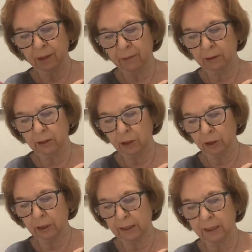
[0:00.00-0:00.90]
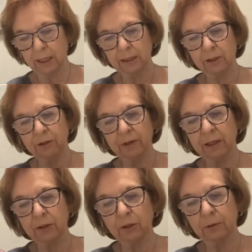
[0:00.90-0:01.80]
But at least you'll get the idea of how
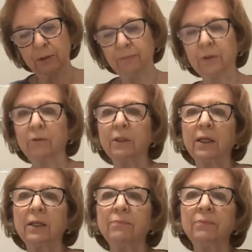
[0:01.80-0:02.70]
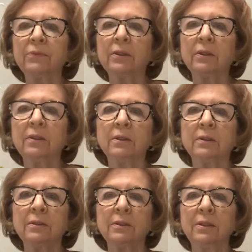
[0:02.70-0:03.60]
to do it, okay?
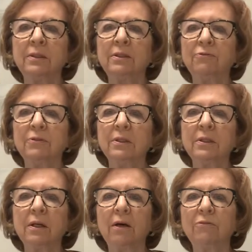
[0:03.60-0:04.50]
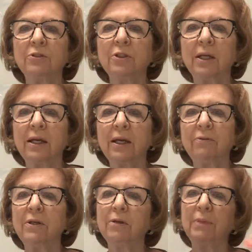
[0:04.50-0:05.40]
See the difference in the coverage that I have
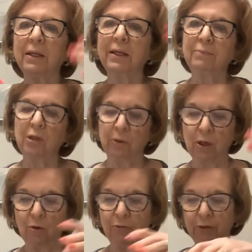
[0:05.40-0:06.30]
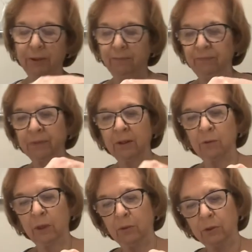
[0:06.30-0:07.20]
here, but I kept going over it
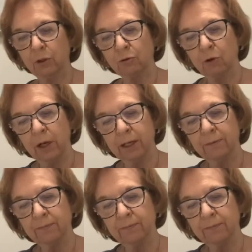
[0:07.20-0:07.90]
when it was dry.